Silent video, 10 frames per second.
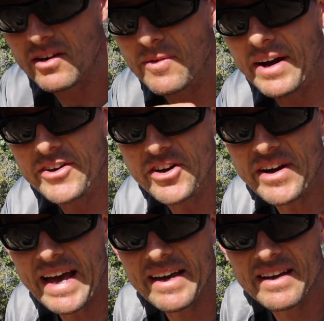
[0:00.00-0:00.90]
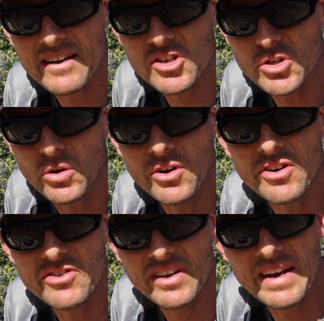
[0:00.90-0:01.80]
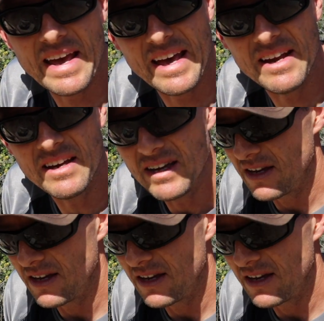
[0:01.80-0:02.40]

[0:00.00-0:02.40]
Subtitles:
around your neck, shoulders, and head,